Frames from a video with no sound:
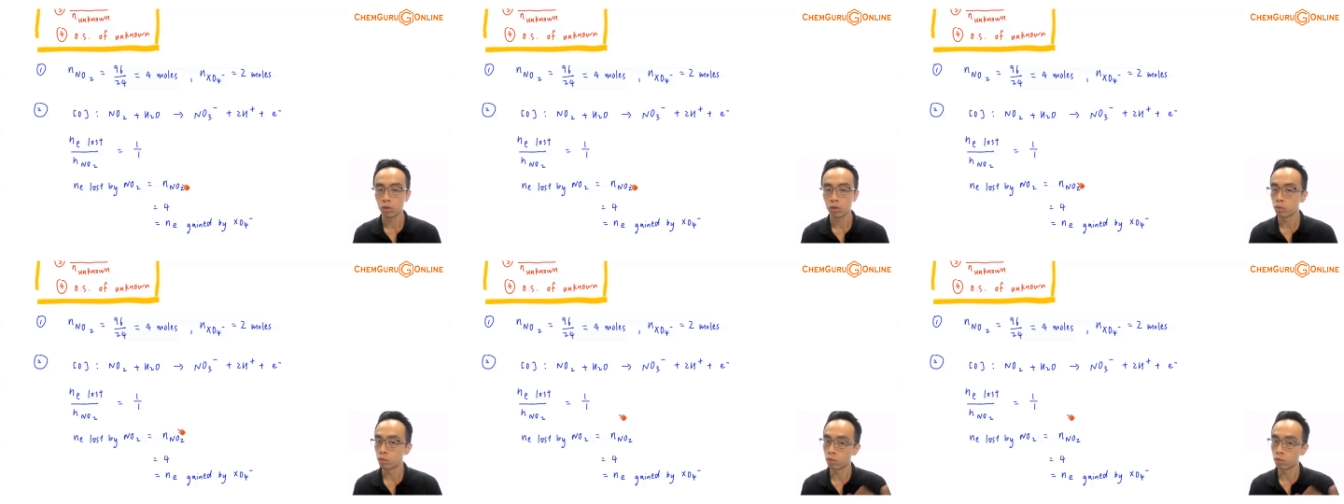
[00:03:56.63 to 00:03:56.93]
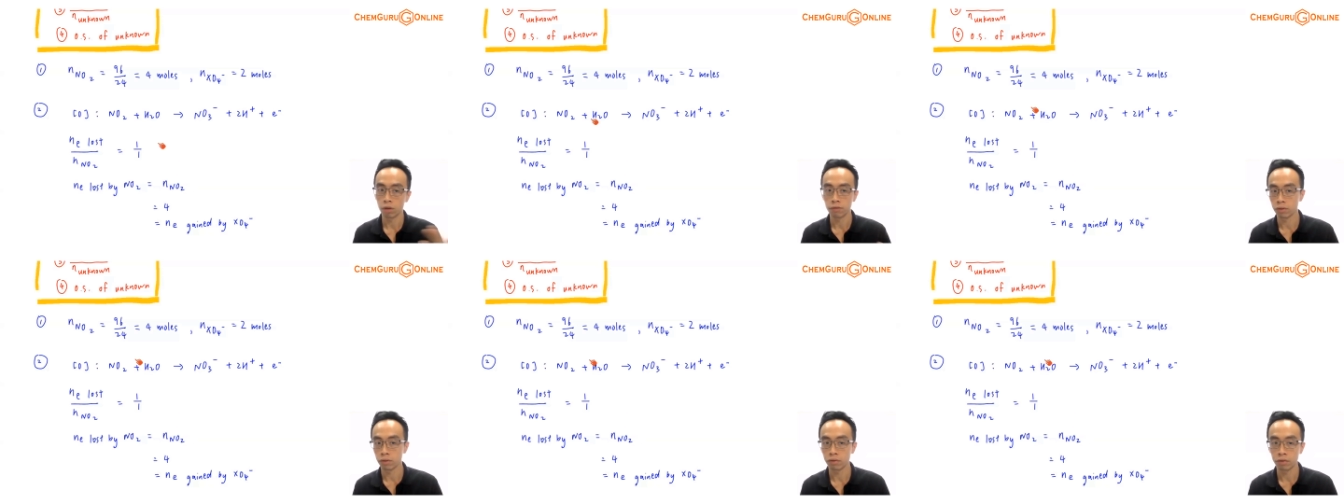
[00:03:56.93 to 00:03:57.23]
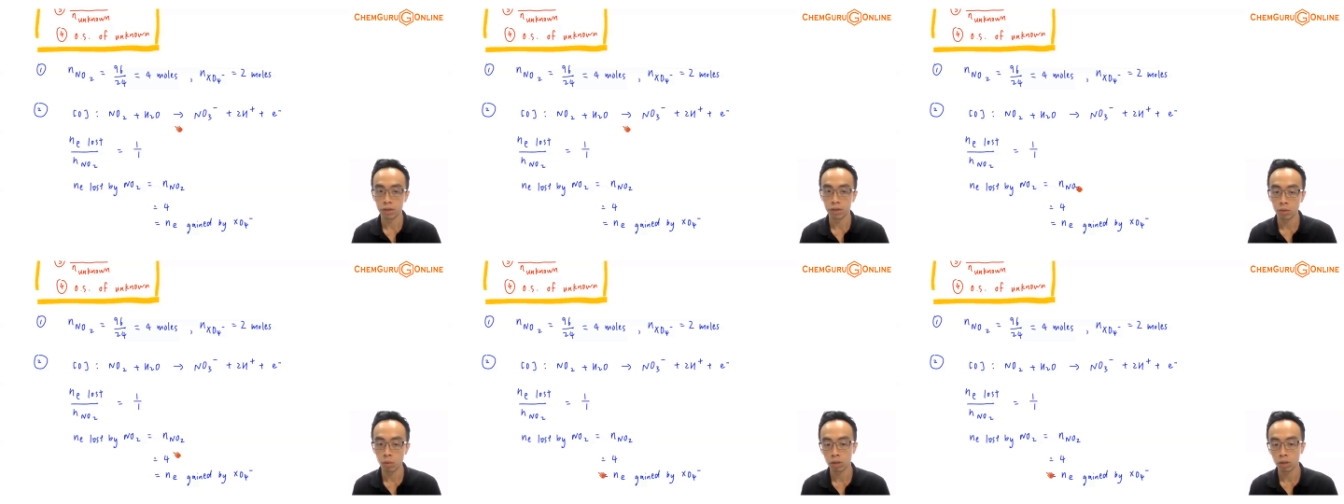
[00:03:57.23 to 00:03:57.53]
which we have
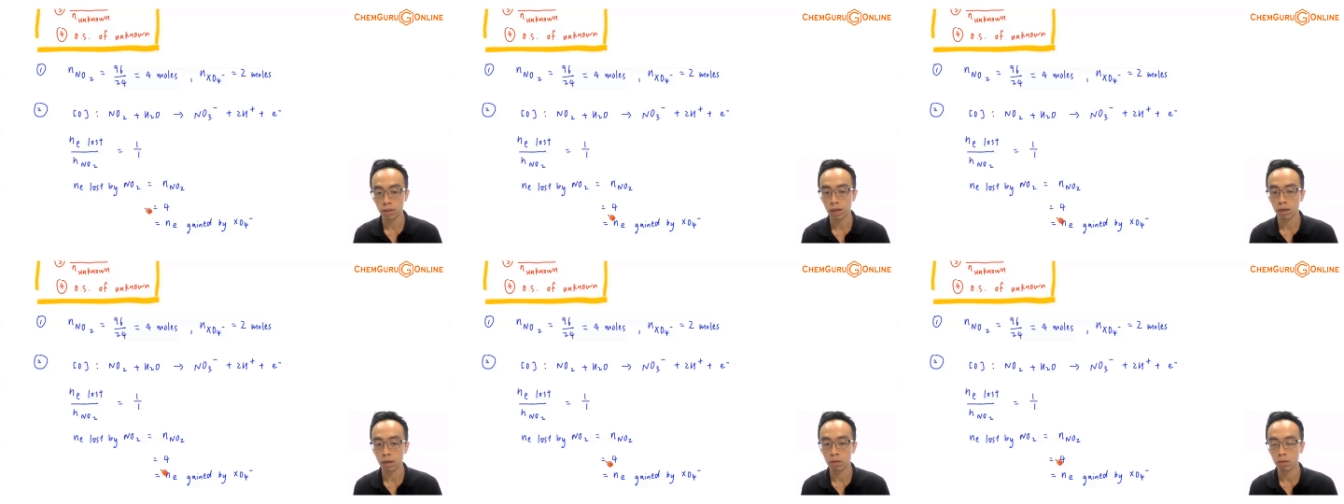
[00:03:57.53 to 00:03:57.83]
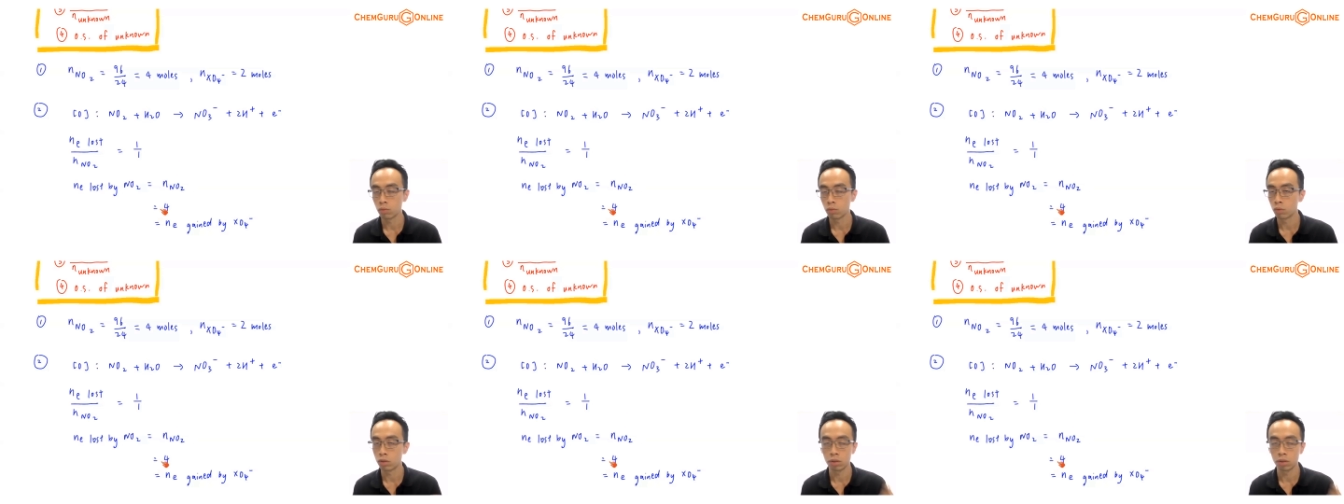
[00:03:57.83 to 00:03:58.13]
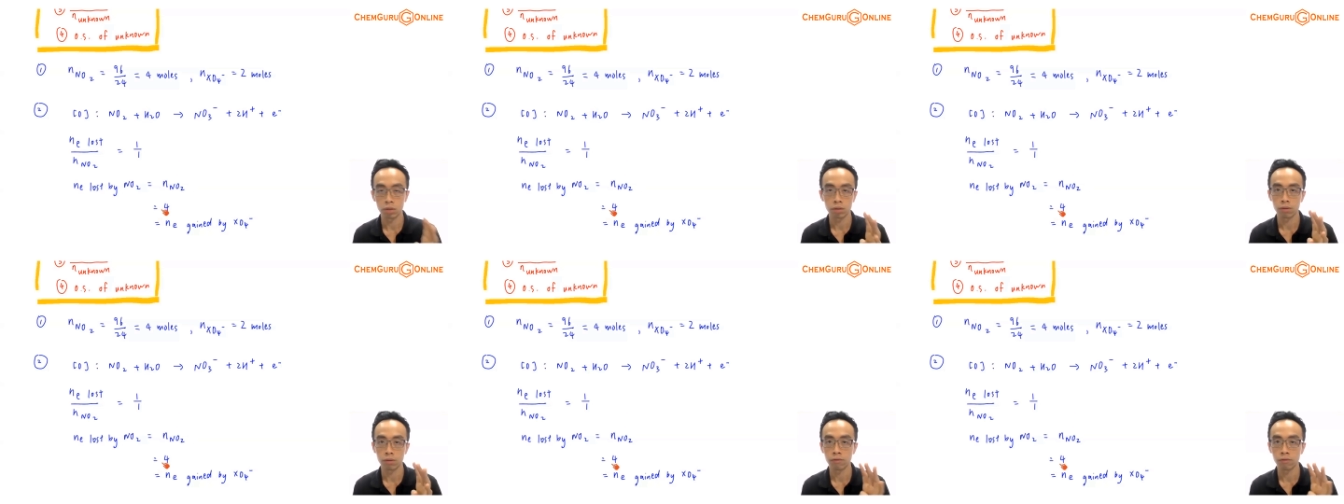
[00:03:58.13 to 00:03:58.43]
already worked out,
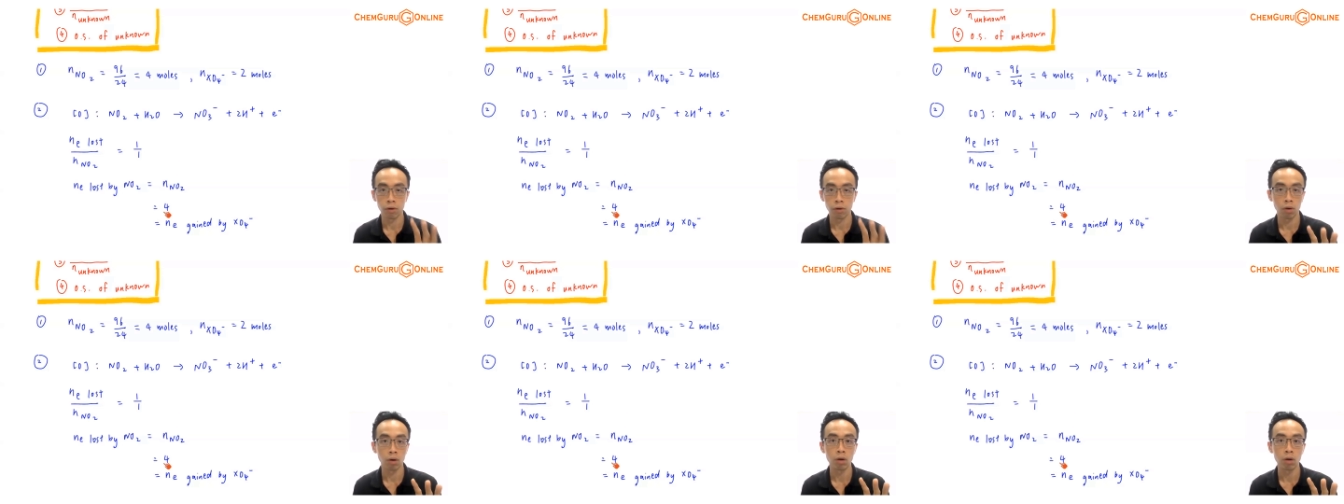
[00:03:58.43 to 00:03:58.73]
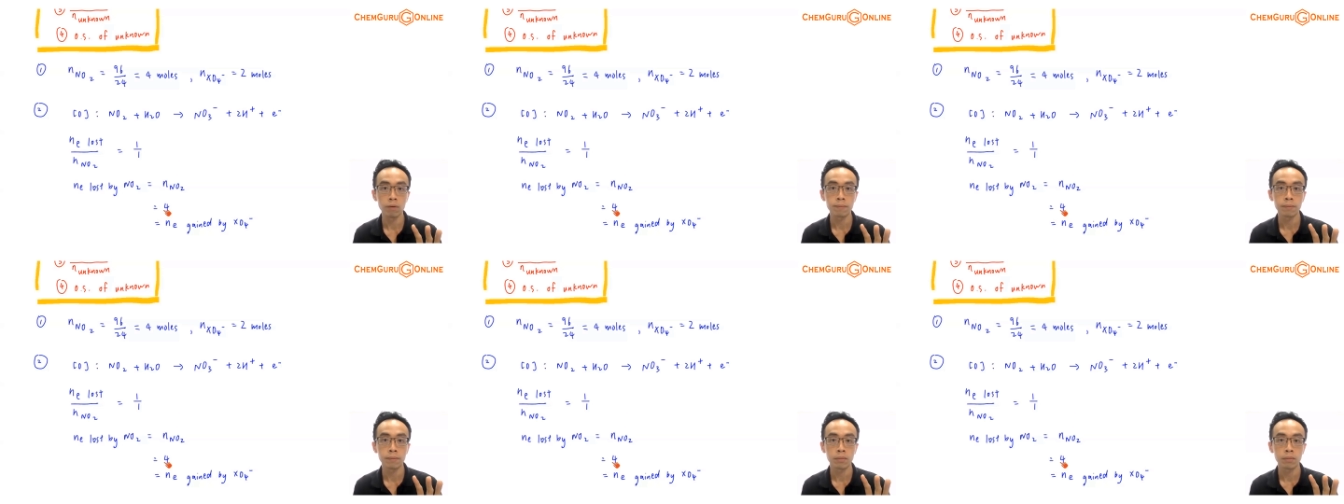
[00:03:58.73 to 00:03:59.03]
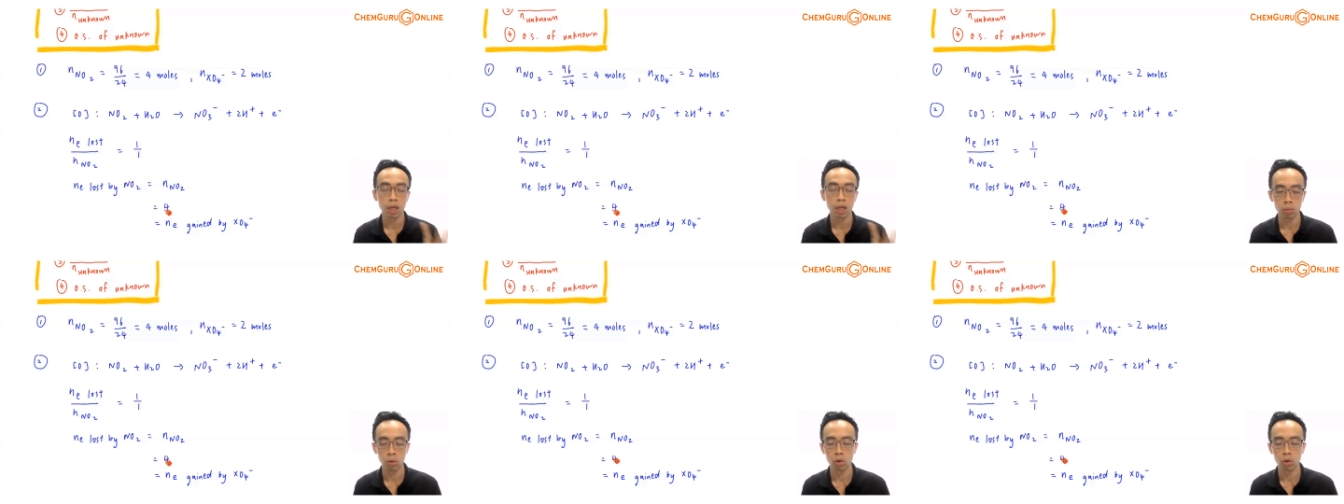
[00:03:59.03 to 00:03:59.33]
which is 4
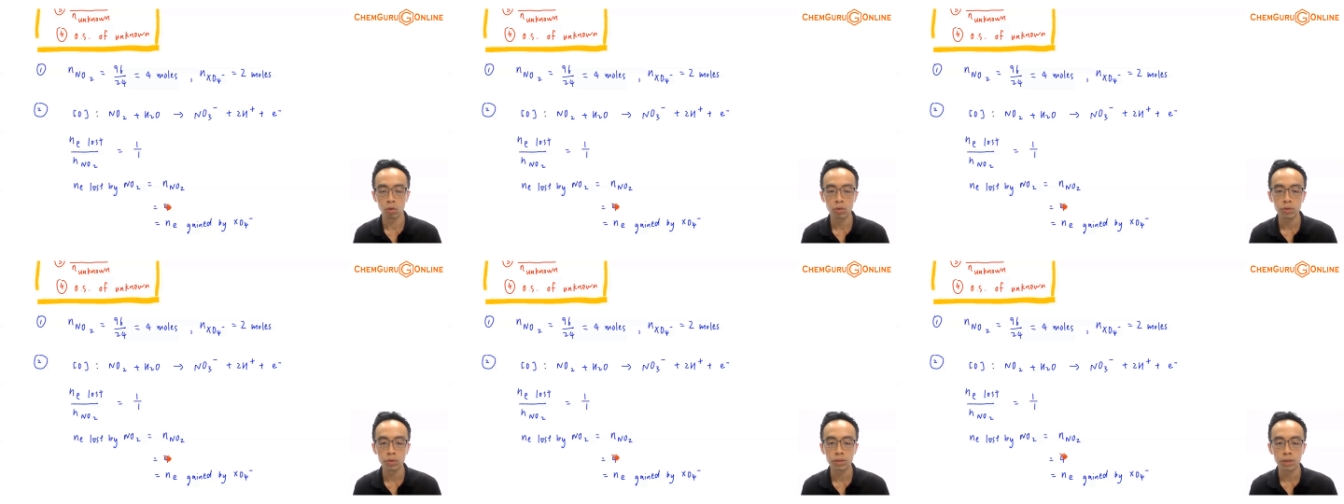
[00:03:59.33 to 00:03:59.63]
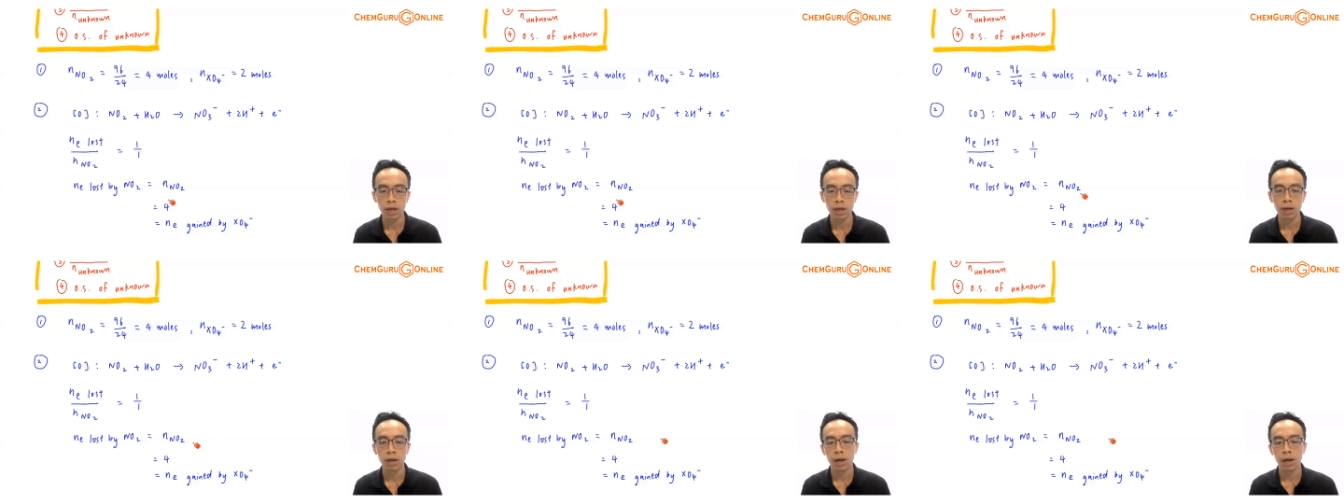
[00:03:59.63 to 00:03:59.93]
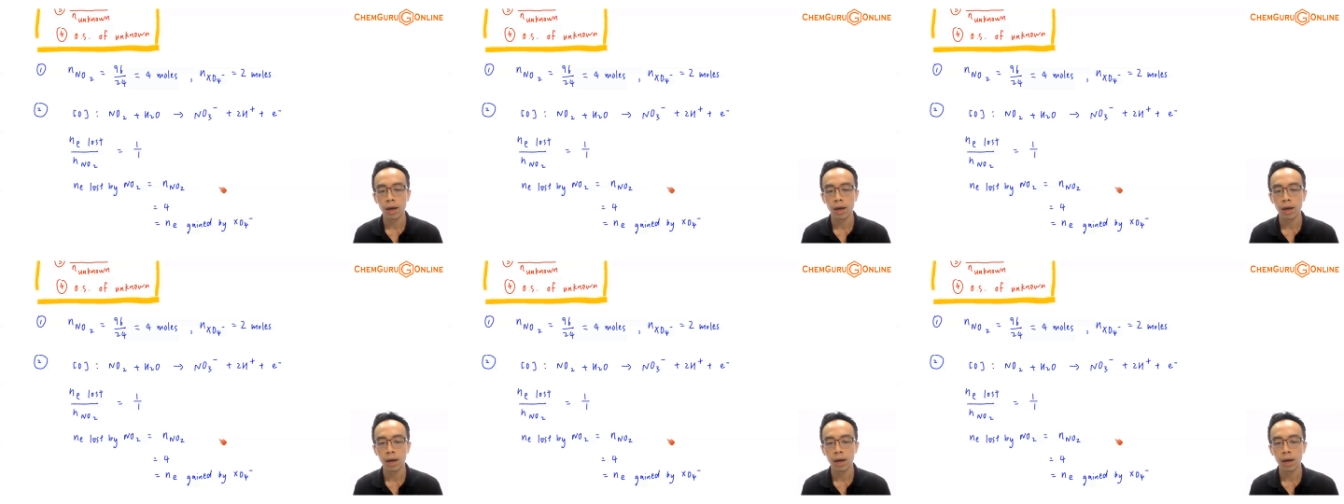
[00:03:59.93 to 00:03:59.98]
moles.